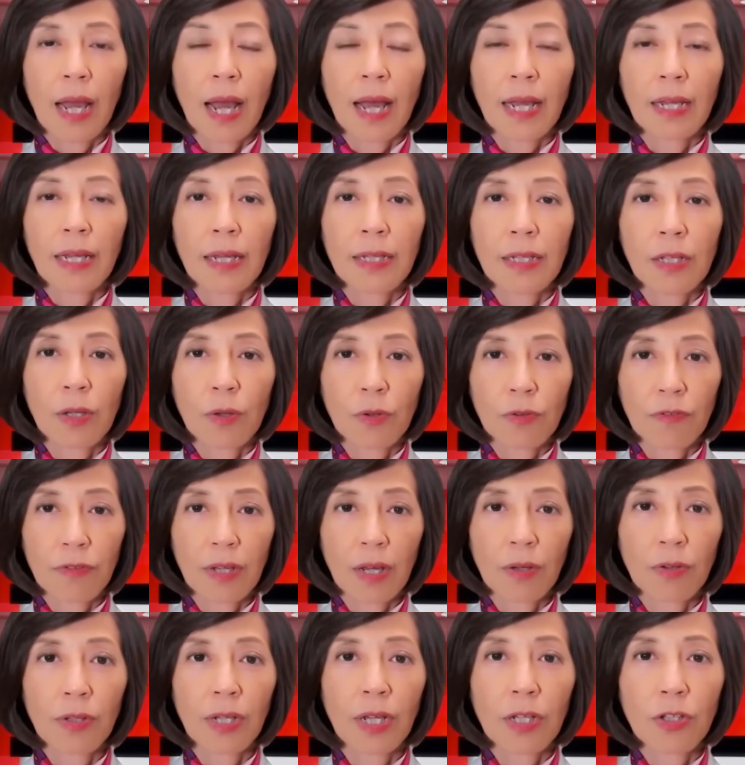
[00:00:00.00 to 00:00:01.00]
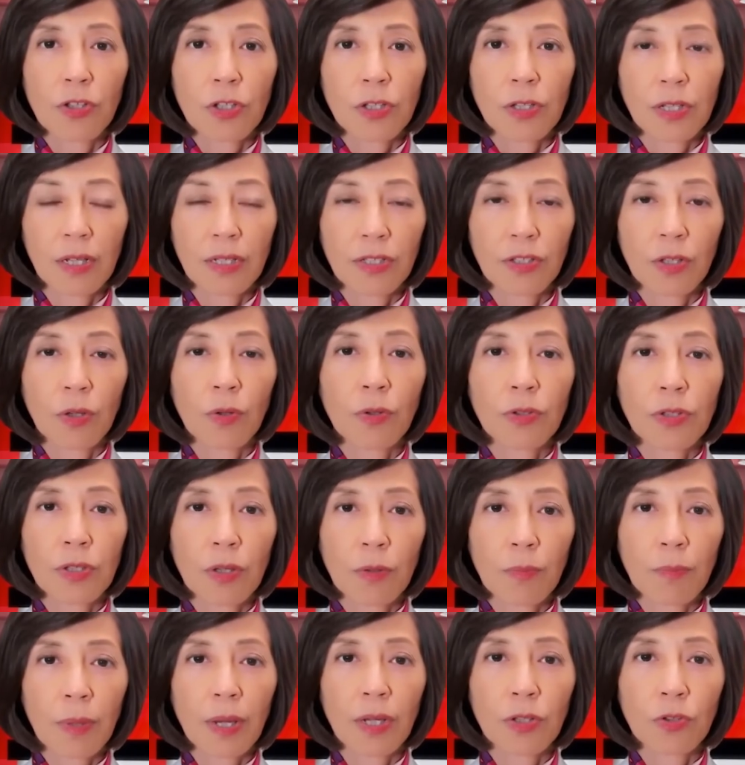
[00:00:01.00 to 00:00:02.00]
and its own foundation is
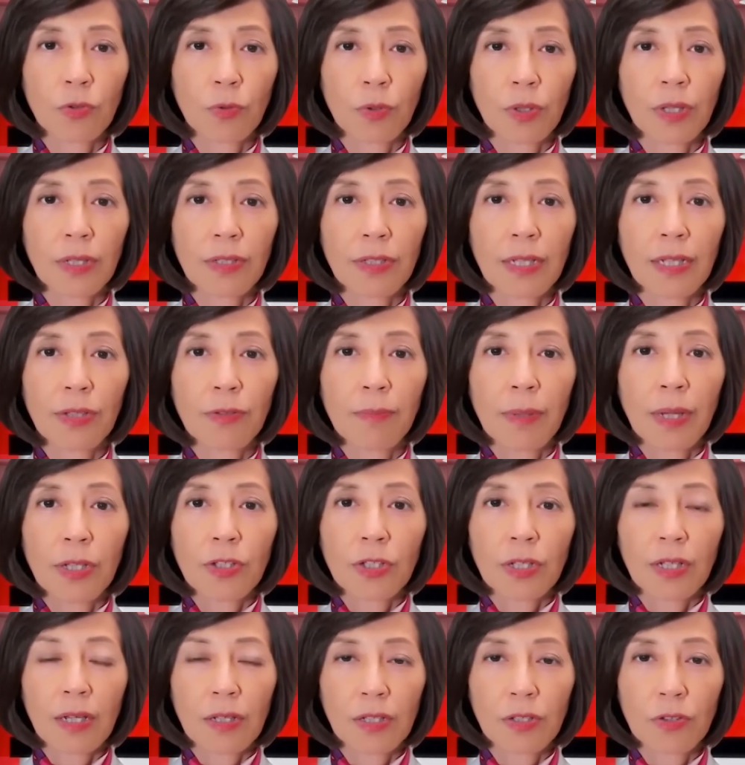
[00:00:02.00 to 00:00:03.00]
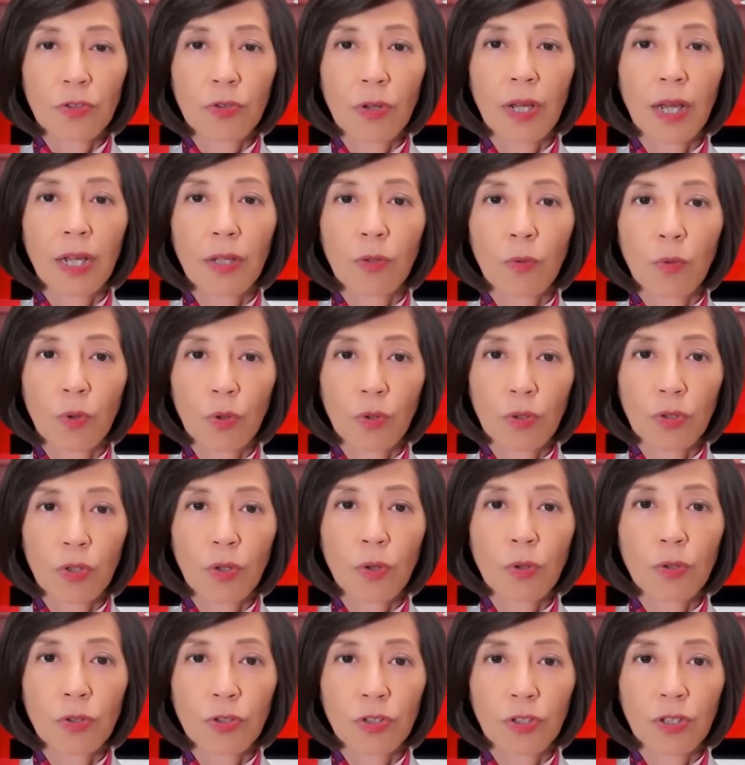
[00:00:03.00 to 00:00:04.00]
also much worse, especially the trade war
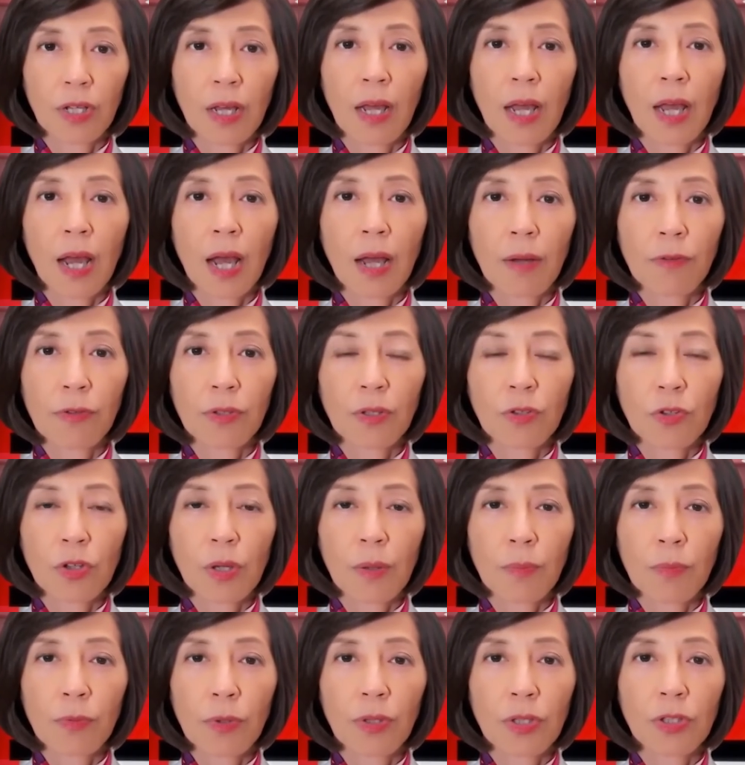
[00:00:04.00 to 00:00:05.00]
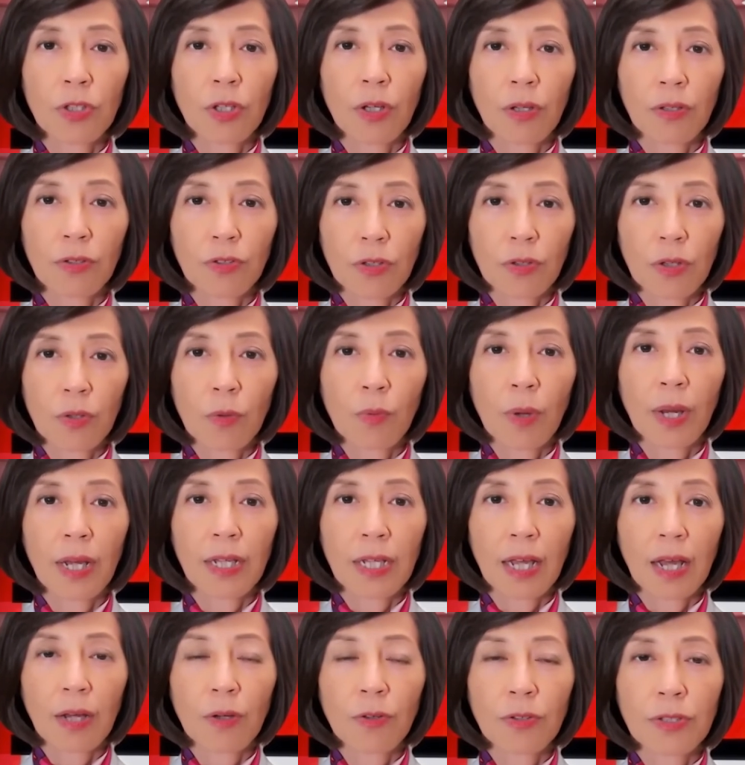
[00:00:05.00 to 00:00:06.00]
launched after Trump returned to the White
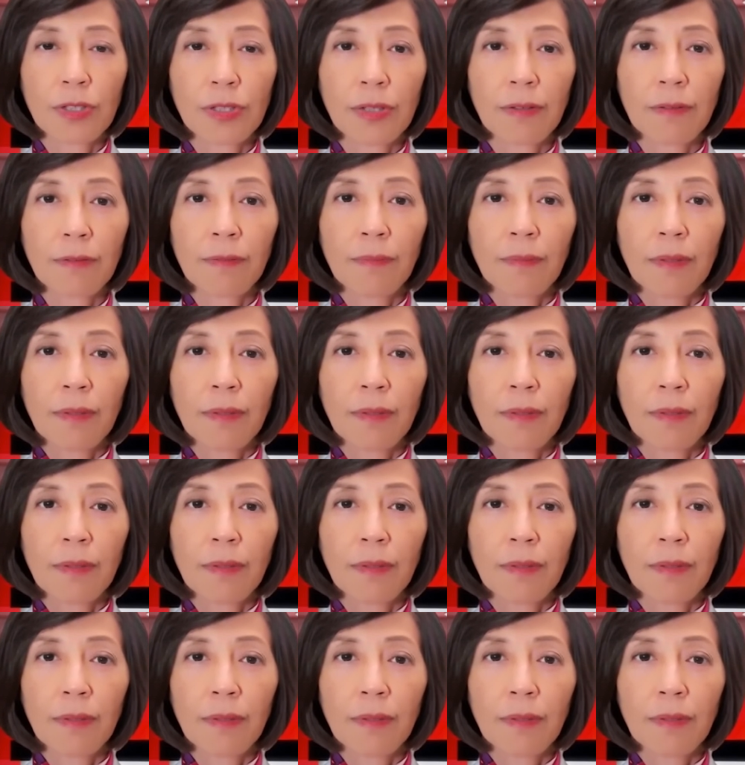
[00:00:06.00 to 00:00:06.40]
House.